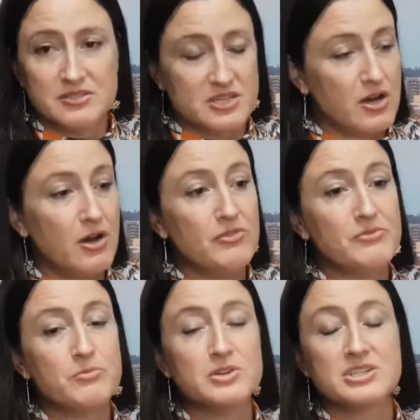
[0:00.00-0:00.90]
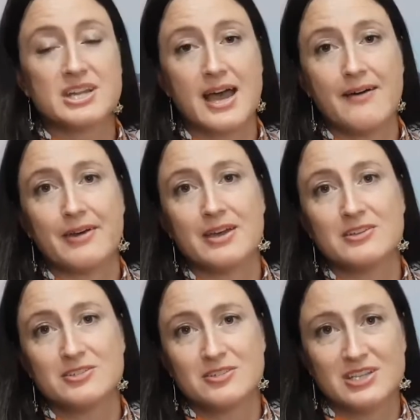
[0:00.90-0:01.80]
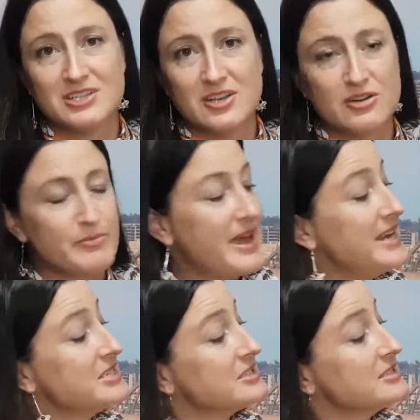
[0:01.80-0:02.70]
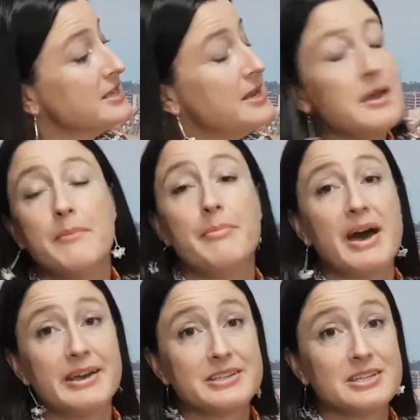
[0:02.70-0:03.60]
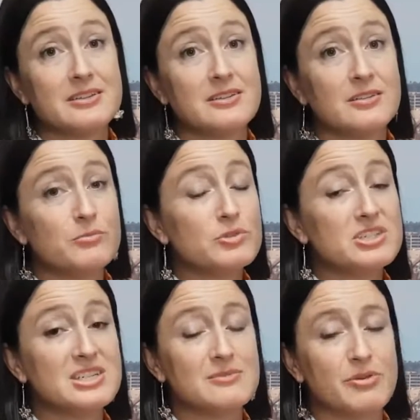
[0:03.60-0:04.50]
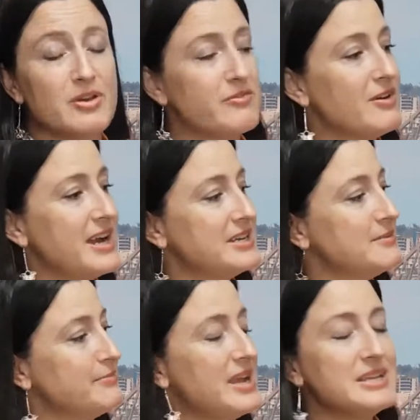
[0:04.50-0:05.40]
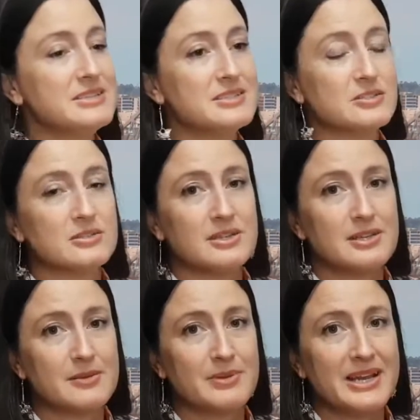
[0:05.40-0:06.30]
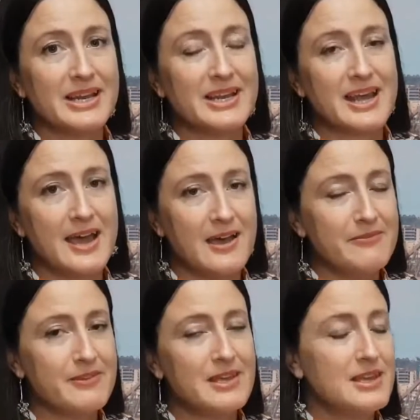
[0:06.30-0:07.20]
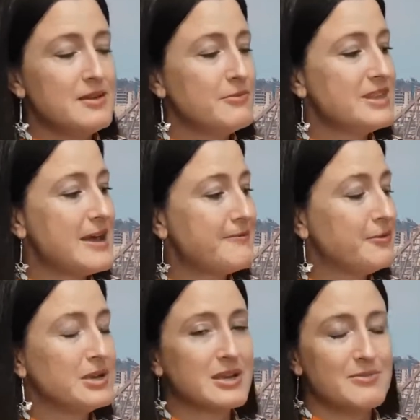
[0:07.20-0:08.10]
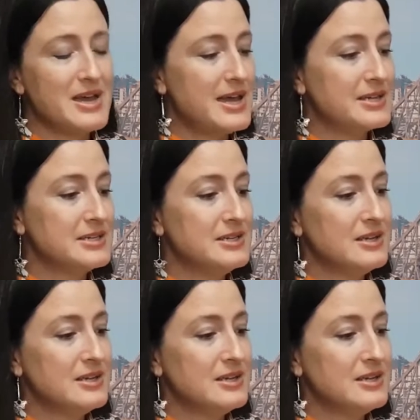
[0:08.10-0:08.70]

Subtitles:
to hold the wooden cover to the internal pages, but the wood didn't perforate. It bends completely in half without falling apart.